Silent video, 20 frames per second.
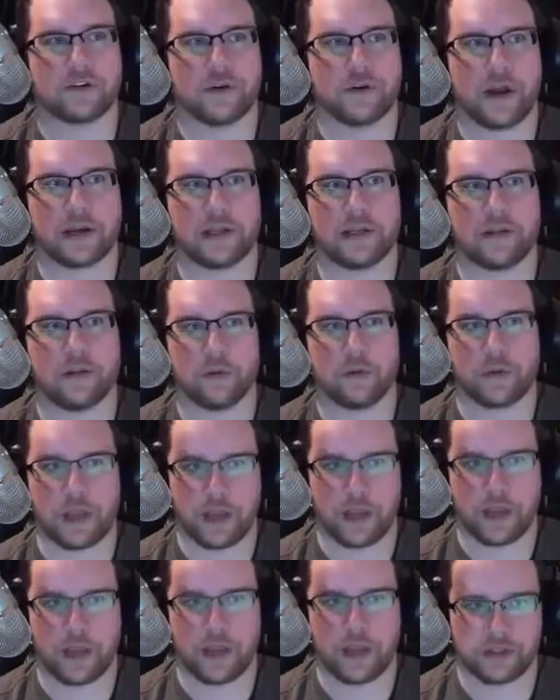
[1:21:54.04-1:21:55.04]
tracking
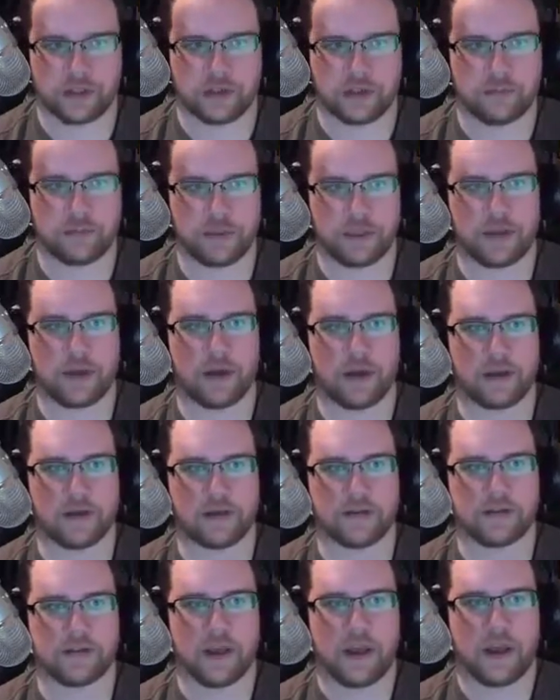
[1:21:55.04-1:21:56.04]
location
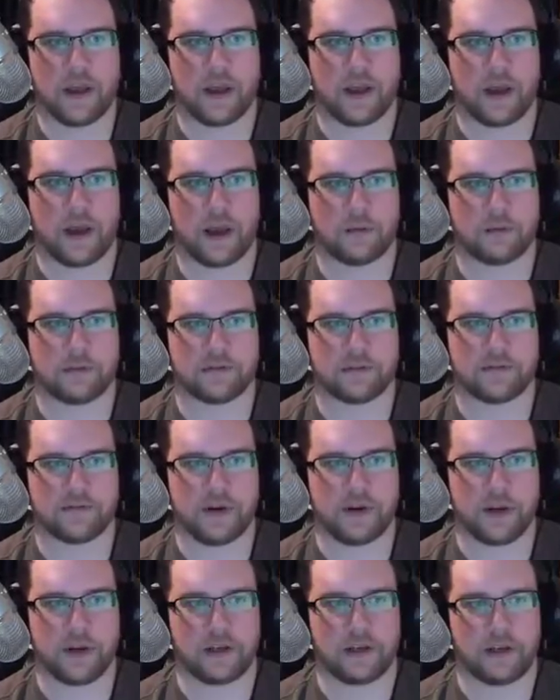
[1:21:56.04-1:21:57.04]
because I was
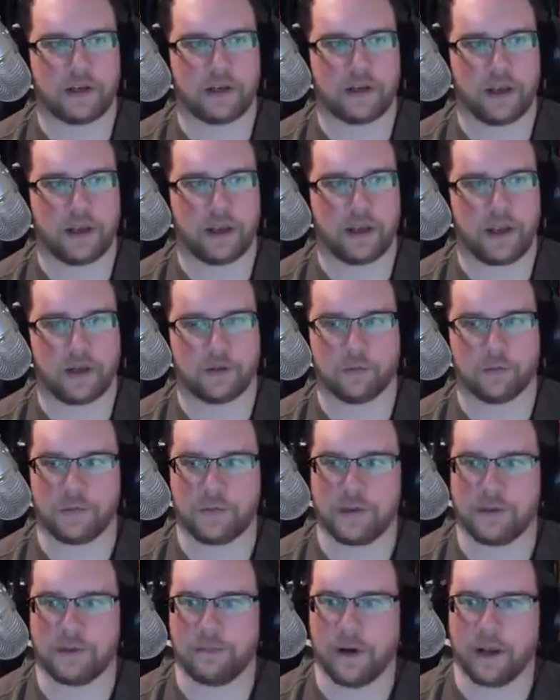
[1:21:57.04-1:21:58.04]
finding I had
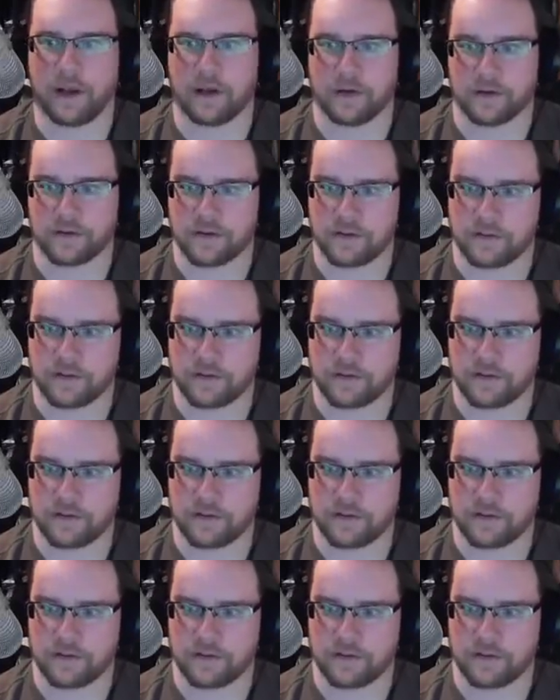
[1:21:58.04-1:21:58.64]
repeat buyers.